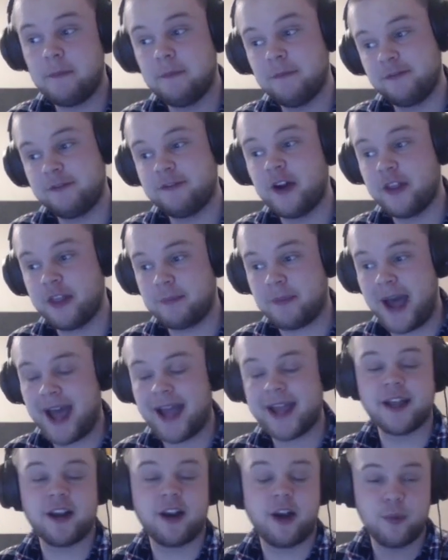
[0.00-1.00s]
further
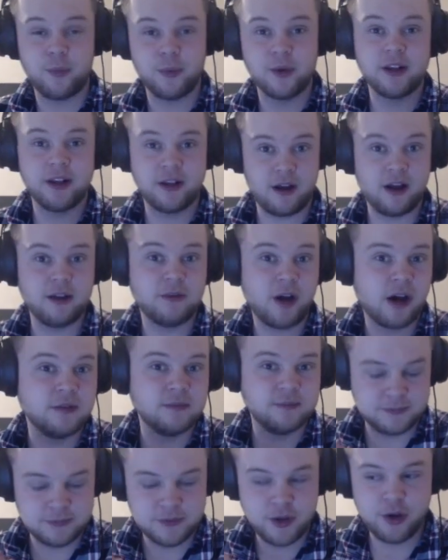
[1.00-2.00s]
back, and
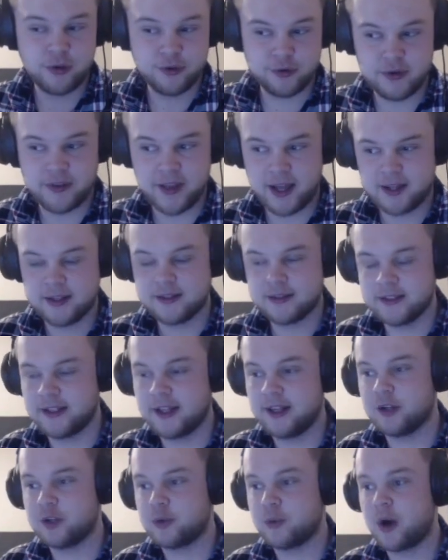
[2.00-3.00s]
I'll go through that in a
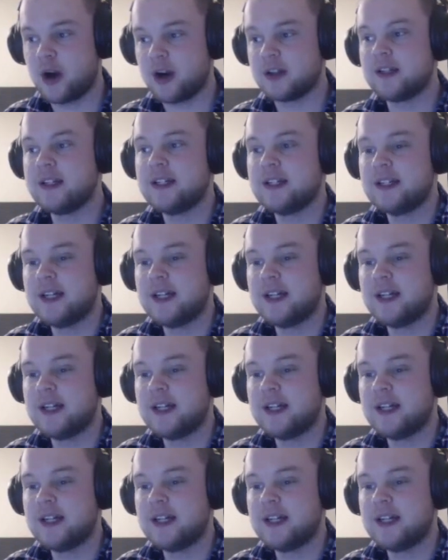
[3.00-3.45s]
little while.